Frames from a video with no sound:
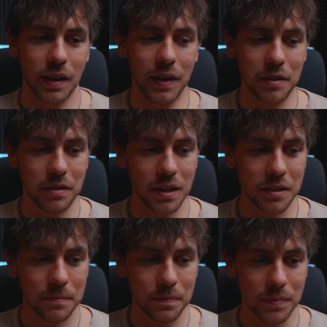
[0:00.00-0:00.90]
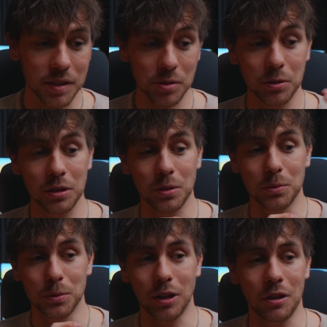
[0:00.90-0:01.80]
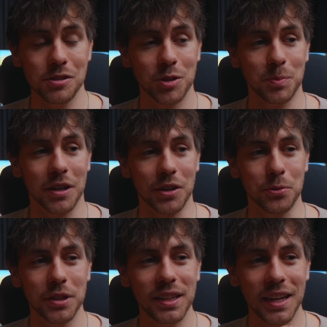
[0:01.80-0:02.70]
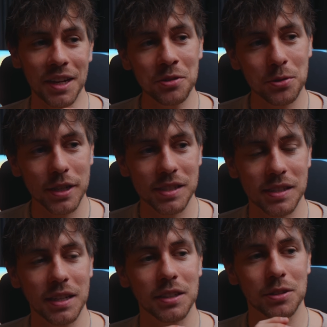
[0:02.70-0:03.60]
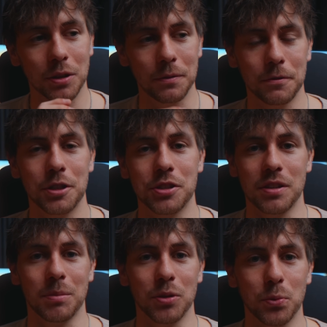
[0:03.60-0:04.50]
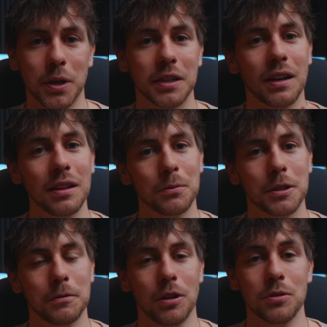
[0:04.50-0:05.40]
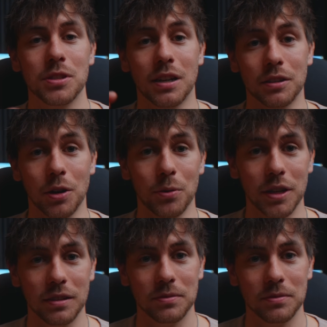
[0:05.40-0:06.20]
And I think this tool will also spark a really interesting conversion about where color workflows are going.